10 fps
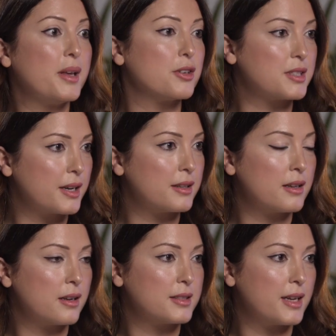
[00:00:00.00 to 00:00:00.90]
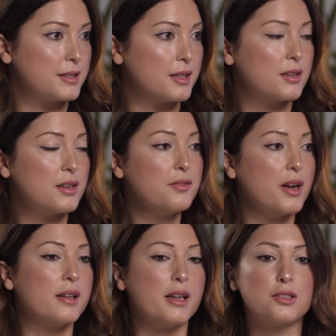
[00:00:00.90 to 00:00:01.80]
make your skin sensitive,
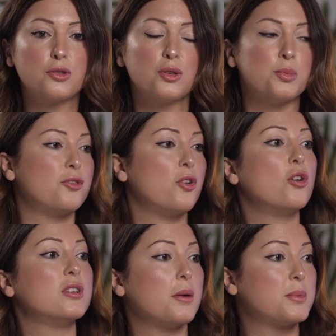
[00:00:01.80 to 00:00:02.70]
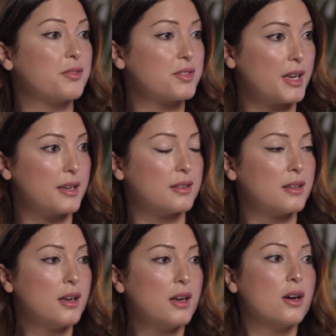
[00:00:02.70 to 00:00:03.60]
and it's suitable for all types of
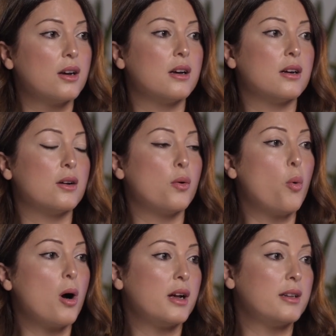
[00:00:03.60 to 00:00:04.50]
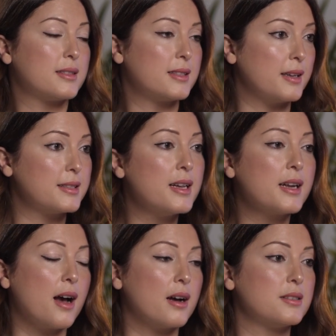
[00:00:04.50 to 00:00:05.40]
skin. While
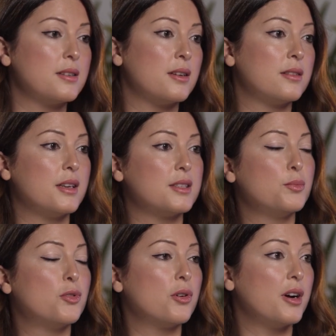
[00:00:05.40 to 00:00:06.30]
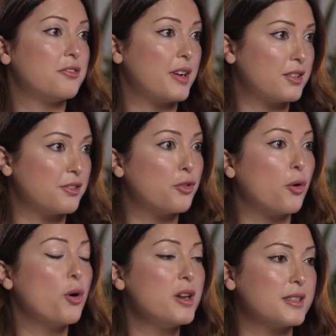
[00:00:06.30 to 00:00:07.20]
salicylic acid is more effective
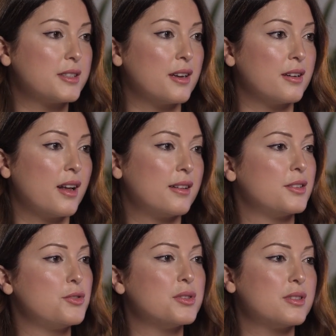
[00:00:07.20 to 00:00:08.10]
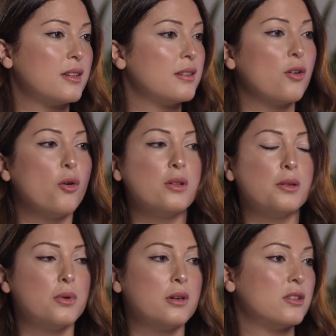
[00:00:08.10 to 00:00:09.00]
for oily skin and is used in
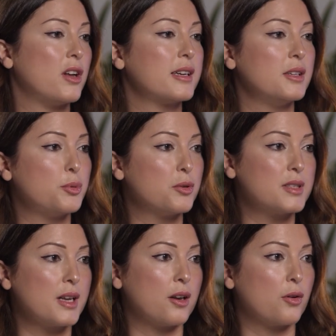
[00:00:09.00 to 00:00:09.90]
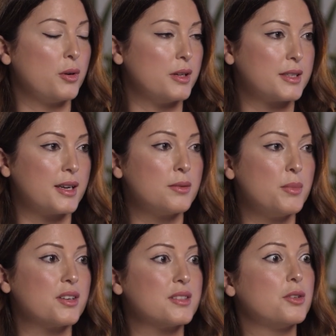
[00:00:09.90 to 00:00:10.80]
acne-prone skin and oily
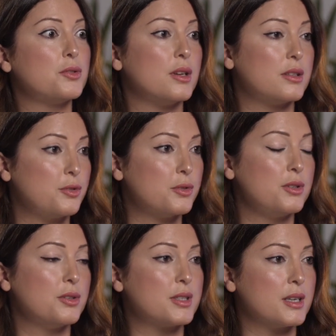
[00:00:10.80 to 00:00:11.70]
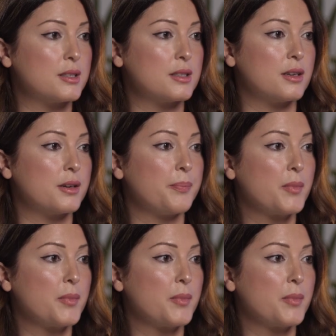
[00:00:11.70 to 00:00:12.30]
skin because it reduces